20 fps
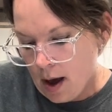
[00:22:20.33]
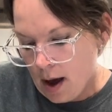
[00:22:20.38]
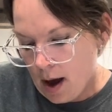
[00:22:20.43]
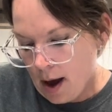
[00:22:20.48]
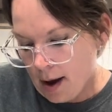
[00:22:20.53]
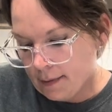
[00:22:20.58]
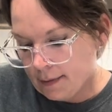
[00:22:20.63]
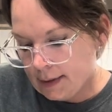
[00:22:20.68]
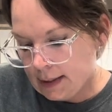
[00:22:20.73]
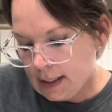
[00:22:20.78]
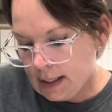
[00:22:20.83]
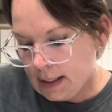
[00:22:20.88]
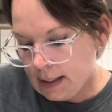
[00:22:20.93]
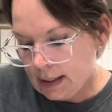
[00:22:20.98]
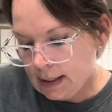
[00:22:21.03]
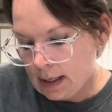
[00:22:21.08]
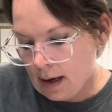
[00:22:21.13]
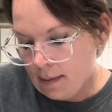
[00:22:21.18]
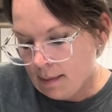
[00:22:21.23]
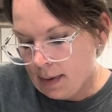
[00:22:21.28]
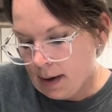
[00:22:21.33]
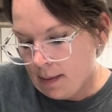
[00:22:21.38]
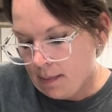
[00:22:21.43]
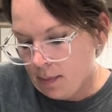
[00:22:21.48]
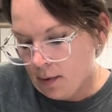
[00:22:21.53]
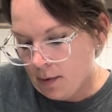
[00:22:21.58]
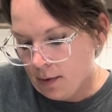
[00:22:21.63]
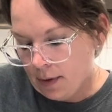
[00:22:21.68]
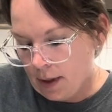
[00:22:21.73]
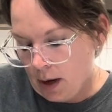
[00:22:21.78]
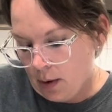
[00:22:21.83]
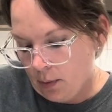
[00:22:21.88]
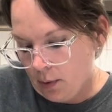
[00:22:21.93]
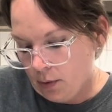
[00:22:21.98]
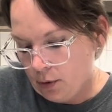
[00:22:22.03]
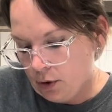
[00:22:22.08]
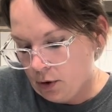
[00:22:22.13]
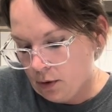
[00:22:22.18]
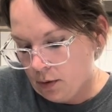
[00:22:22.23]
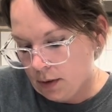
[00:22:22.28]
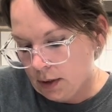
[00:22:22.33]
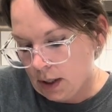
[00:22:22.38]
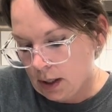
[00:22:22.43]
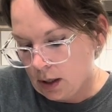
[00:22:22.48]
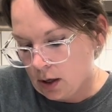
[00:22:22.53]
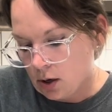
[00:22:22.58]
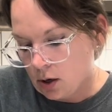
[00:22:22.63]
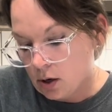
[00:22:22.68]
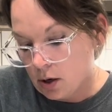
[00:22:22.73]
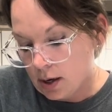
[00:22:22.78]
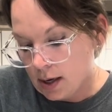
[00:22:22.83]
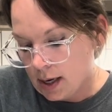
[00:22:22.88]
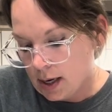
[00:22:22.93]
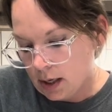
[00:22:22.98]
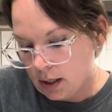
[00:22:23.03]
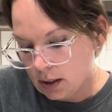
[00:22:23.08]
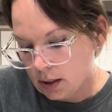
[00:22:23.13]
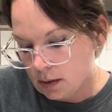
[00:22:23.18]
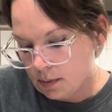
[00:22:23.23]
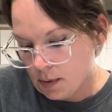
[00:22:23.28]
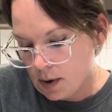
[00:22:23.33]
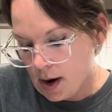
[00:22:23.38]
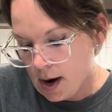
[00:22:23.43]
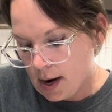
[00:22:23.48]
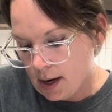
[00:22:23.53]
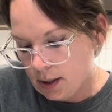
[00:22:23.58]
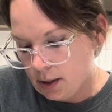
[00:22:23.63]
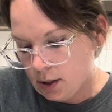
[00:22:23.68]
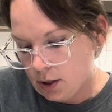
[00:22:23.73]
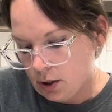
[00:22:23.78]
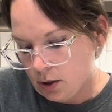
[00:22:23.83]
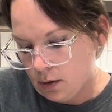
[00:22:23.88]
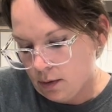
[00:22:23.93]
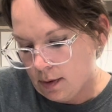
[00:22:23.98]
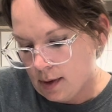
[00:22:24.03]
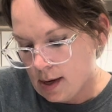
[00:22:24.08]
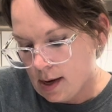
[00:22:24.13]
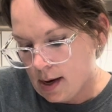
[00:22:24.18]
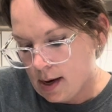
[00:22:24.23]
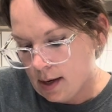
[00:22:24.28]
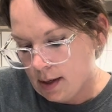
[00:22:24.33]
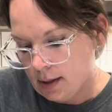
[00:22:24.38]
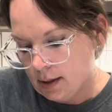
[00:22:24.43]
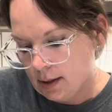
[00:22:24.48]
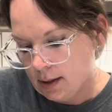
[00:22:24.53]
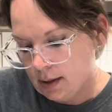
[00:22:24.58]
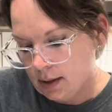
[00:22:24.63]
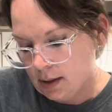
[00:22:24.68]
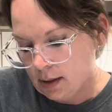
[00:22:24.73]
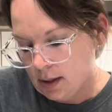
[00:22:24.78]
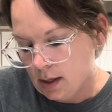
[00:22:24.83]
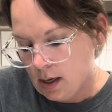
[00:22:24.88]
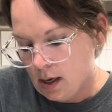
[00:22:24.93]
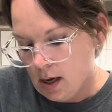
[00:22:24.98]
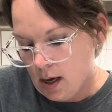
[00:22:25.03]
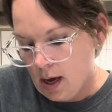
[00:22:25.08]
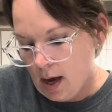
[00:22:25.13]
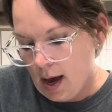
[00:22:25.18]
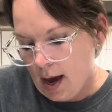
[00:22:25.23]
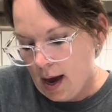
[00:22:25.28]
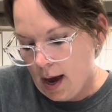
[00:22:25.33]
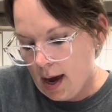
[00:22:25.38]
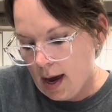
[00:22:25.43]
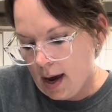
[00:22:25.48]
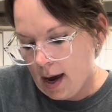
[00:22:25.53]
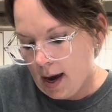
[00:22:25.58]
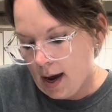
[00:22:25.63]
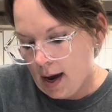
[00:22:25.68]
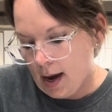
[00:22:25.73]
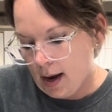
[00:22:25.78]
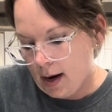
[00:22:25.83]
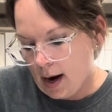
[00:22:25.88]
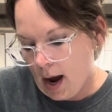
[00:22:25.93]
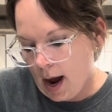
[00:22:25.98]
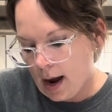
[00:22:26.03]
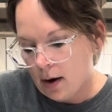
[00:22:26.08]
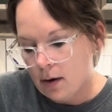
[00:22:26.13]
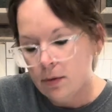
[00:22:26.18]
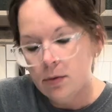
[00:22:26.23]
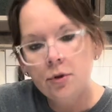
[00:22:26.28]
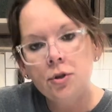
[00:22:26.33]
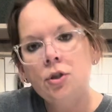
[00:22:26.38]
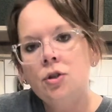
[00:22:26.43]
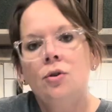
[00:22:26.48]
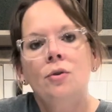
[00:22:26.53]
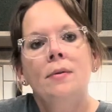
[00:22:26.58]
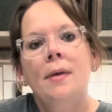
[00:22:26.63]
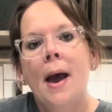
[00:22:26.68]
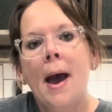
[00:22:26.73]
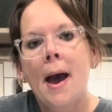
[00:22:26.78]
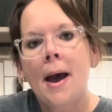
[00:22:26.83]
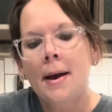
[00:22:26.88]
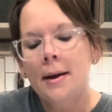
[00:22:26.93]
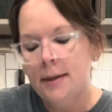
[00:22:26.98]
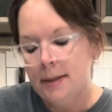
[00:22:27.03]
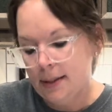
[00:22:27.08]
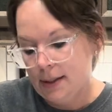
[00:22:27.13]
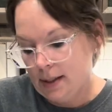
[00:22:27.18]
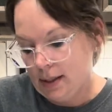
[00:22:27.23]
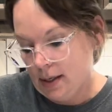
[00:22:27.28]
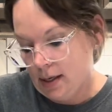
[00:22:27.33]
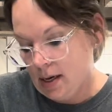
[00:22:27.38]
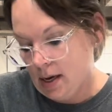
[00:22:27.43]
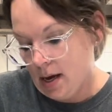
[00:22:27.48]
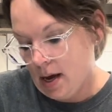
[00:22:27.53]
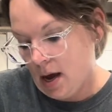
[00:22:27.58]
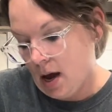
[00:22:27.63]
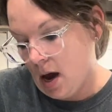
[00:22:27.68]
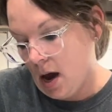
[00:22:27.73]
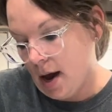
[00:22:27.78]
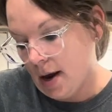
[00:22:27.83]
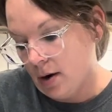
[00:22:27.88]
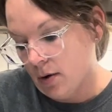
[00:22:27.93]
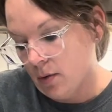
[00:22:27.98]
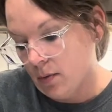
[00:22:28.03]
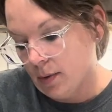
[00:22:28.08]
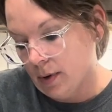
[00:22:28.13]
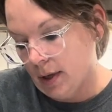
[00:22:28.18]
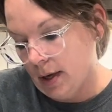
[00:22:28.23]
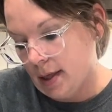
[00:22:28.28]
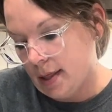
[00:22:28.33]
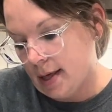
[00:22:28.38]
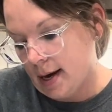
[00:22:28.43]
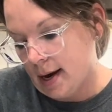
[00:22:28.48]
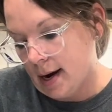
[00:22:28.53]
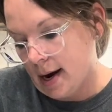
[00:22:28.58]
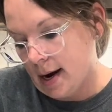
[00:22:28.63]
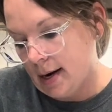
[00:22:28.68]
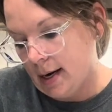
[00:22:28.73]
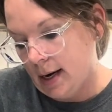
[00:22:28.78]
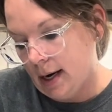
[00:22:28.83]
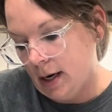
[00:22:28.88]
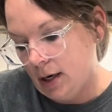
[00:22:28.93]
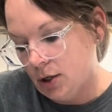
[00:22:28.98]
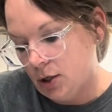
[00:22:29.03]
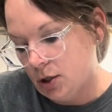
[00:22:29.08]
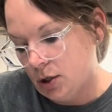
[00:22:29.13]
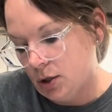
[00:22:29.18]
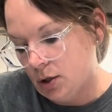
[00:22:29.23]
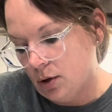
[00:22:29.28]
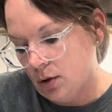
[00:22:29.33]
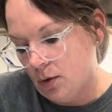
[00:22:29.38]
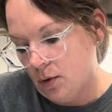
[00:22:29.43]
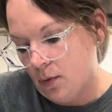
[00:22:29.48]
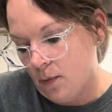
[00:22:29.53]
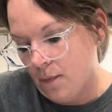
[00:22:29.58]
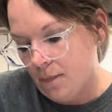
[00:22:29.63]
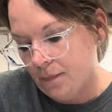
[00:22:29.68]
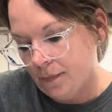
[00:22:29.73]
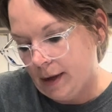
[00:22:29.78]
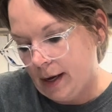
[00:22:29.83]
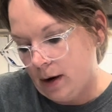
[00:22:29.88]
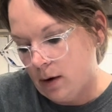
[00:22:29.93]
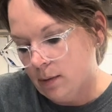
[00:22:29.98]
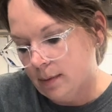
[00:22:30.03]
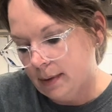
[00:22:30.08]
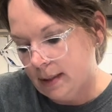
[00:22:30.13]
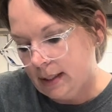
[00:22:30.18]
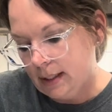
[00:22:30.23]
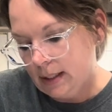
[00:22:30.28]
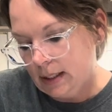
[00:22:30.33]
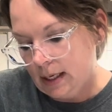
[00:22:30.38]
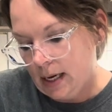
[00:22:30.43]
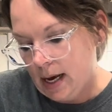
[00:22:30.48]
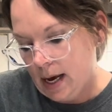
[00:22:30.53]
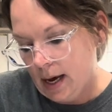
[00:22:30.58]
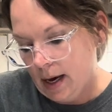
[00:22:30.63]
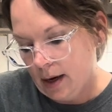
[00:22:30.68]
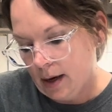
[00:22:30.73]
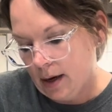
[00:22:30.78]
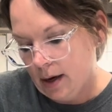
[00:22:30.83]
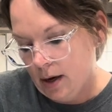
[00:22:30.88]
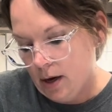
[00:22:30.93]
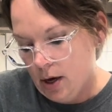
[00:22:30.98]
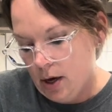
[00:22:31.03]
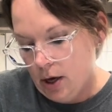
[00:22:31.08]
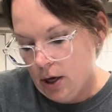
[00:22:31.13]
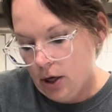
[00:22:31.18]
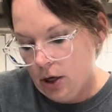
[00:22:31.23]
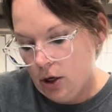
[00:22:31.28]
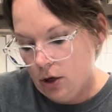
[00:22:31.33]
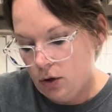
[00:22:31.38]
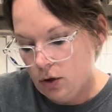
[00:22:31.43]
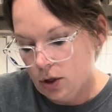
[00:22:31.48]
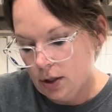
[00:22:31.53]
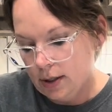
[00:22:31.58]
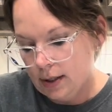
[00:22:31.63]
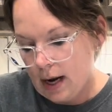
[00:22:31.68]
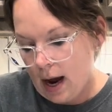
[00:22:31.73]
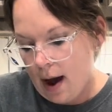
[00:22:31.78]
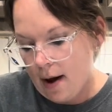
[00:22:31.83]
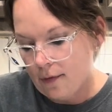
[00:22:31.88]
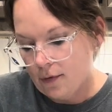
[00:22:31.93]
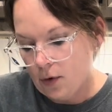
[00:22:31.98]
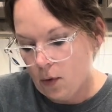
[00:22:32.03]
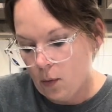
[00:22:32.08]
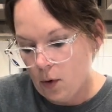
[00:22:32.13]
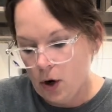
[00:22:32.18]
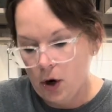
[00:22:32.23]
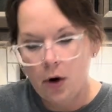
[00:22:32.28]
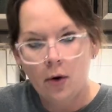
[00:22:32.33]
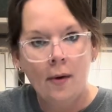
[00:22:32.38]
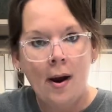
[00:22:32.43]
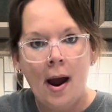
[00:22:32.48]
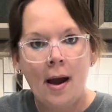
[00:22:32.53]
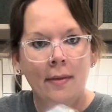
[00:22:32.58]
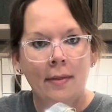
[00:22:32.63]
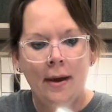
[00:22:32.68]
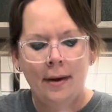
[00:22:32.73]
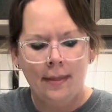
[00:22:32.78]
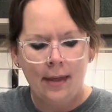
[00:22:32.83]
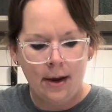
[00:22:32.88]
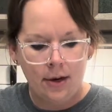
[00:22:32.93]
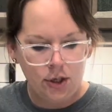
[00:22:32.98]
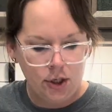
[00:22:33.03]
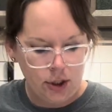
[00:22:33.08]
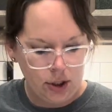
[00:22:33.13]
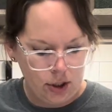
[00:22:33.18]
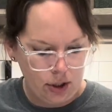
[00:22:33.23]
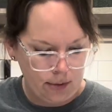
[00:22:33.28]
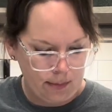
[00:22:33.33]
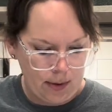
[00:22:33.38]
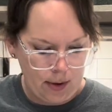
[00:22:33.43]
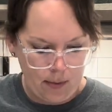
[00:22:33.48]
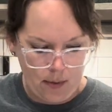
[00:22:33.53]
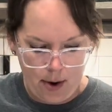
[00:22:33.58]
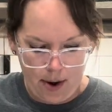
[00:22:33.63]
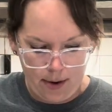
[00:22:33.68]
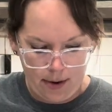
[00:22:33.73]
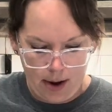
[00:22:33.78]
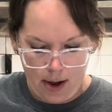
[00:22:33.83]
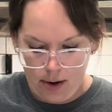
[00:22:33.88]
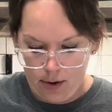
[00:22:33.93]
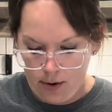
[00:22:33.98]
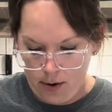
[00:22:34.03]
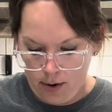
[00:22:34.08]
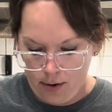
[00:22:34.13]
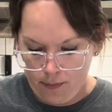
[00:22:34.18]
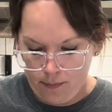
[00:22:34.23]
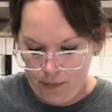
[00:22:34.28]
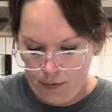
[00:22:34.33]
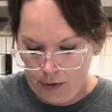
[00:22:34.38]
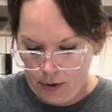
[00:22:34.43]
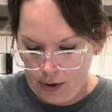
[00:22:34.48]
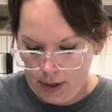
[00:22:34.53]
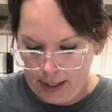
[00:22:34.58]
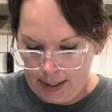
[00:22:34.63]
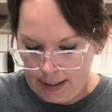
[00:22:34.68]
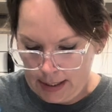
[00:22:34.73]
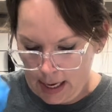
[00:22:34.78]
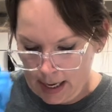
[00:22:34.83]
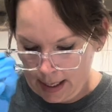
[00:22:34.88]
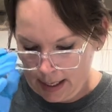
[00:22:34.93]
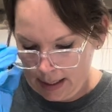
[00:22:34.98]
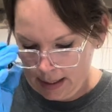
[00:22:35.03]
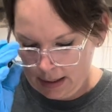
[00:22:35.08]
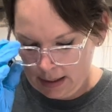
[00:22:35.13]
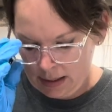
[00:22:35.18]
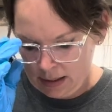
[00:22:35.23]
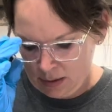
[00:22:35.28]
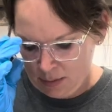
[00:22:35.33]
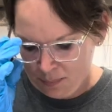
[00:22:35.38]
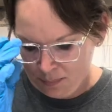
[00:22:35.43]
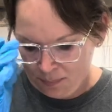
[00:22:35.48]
I've seen some people that will use like a cooking spray to do this, and I don't do that. I don't really think I need to. They don't stick. You just have to work around. Like that just took me, what, I don't know, 30 seconds.